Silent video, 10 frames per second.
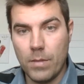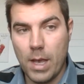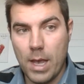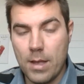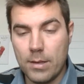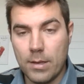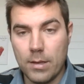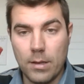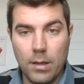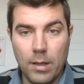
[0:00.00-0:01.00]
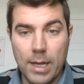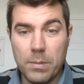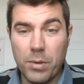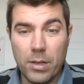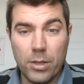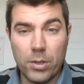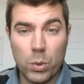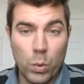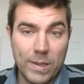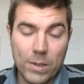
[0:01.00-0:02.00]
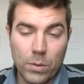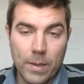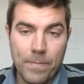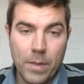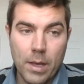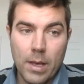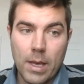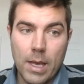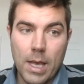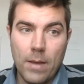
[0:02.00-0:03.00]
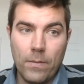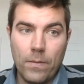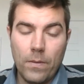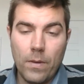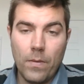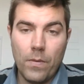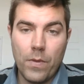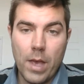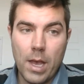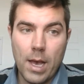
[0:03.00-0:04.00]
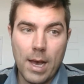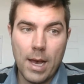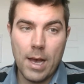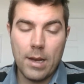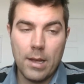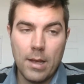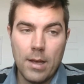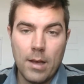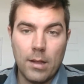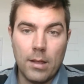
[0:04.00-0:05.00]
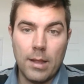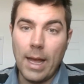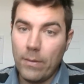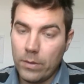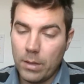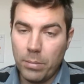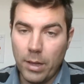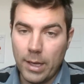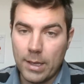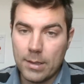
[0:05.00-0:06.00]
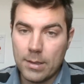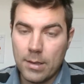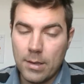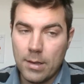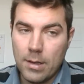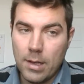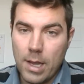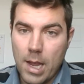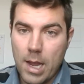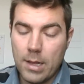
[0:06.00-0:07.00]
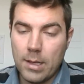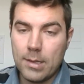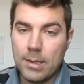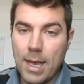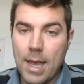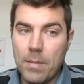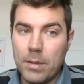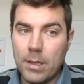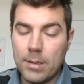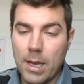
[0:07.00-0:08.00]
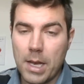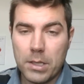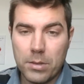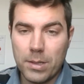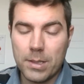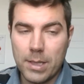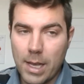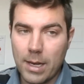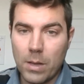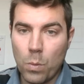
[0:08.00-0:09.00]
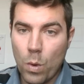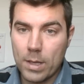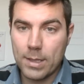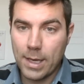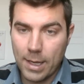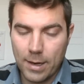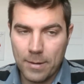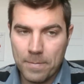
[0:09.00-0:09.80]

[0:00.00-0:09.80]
And let's put a little twist to it. If they had left the place in the same disastrous state it was in,